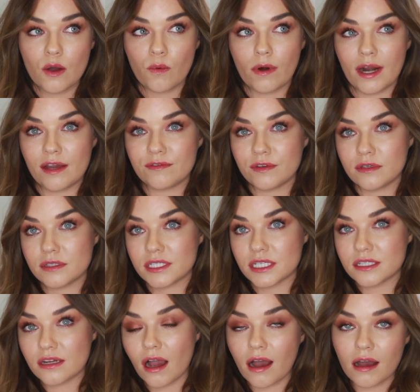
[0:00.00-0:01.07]
where I've
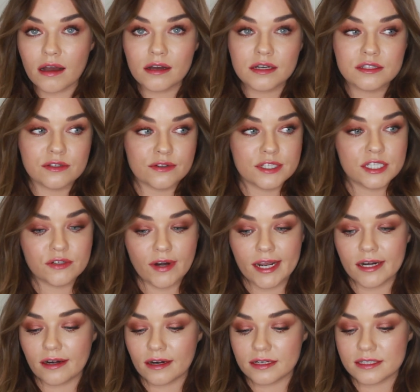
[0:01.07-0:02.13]
used tongs or
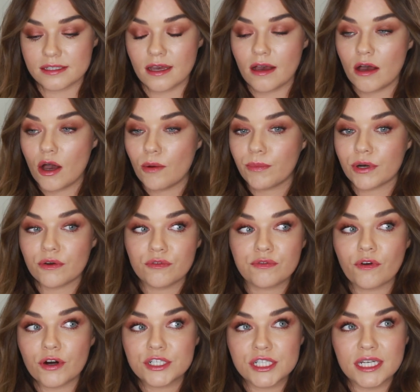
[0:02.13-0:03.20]
straighteners, but
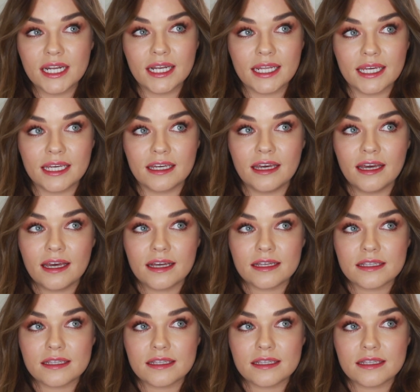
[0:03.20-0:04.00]
unfortunately,